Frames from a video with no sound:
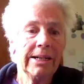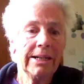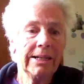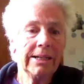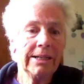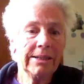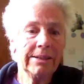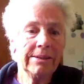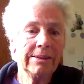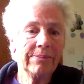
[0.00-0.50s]

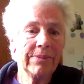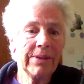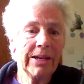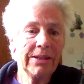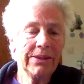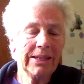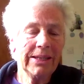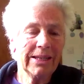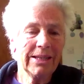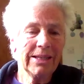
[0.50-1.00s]
I
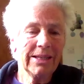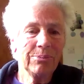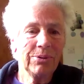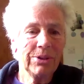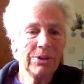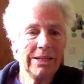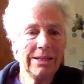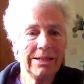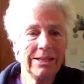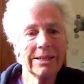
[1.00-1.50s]
think that's
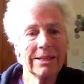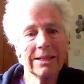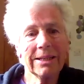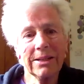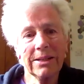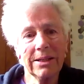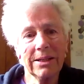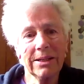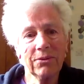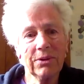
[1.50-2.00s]
pretty
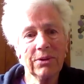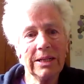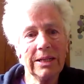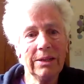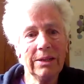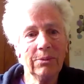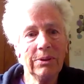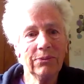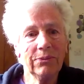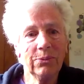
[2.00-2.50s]
disgusting,
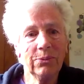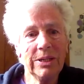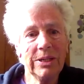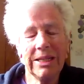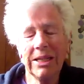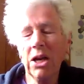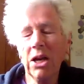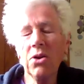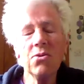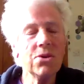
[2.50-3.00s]
really. We
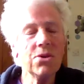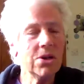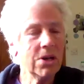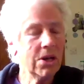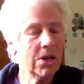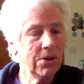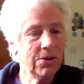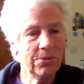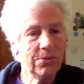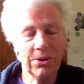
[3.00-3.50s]
don't
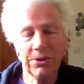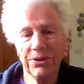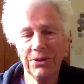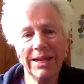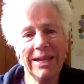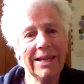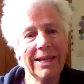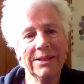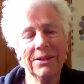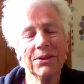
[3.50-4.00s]
know what the
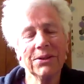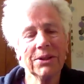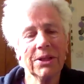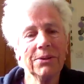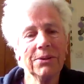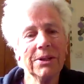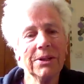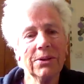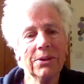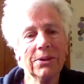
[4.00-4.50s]
hell's
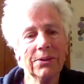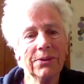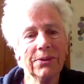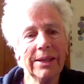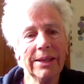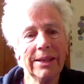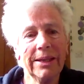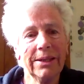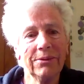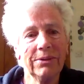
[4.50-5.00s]
going on
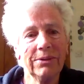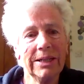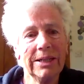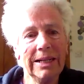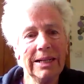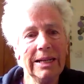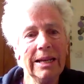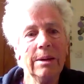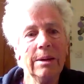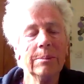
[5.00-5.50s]
there,
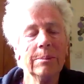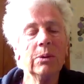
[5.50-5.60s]
really.